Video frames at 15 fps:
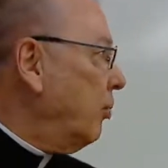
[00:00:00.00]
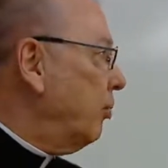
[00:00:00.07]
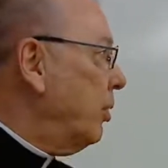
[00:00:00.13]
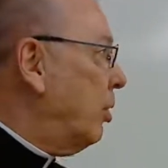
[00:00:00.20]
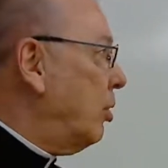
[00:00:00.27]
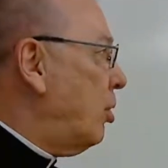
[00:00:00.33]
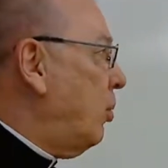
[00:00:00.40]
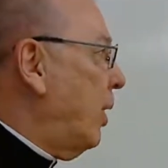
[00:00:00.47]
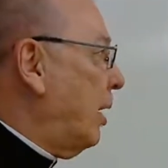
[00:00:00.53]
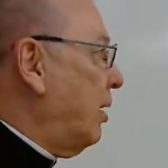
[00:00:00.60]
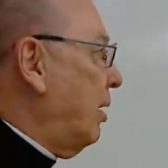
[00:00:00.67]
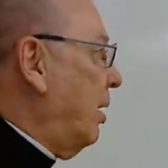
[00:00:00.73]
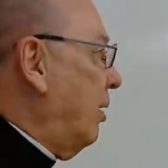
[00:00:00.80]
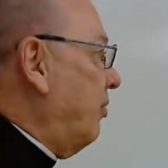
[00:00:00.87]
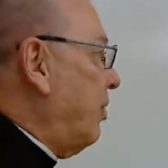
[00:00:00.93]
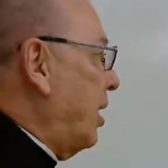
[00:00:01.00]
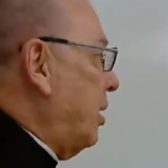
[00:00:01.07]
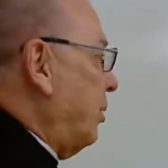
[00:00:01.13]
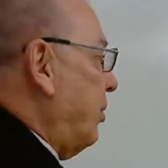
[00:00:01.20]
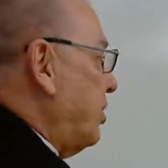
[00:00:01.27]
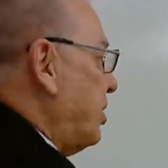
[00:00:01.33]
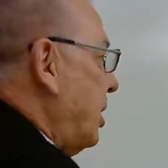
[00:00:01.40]
Real quick, Father
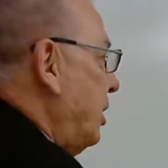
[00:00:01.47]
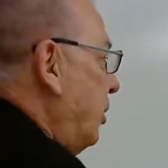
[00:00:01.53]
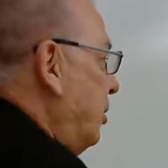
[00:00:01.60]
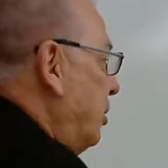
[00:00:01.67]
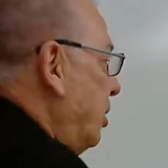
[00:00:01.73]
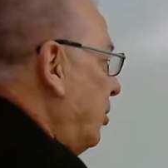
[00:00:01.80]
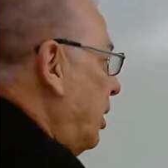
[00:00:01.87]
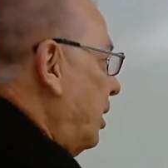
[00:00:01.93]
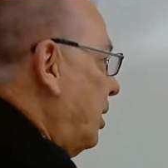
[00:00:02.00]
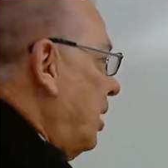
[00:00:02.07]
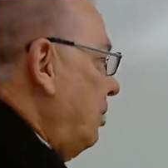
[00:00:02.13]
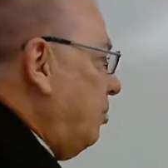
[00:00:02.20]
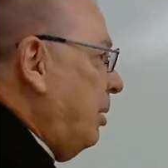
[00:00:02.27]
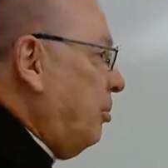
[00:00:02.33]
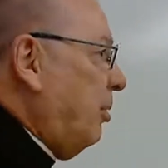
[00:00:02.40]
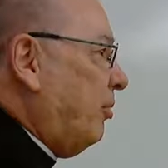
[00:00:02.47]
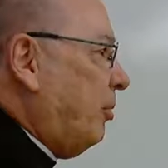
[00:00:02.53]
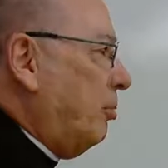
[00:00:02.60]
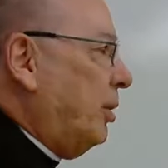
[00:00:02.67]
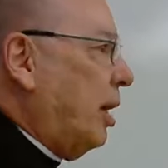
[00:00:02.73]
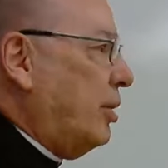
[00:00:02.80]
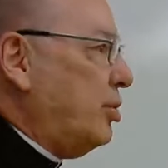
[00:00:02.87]
Chris, I know you don't want to keep people
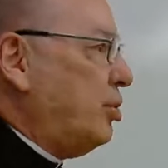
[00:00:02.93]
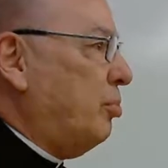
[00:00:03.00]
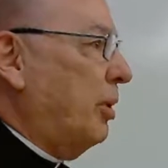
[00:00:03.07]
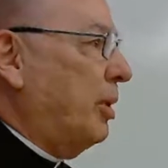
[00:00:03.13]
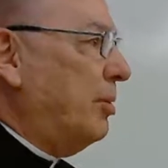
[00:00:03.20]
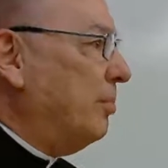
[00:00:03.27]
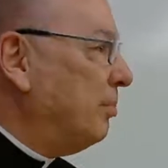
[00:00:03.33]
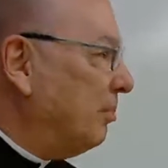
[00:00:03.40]
from lunch, but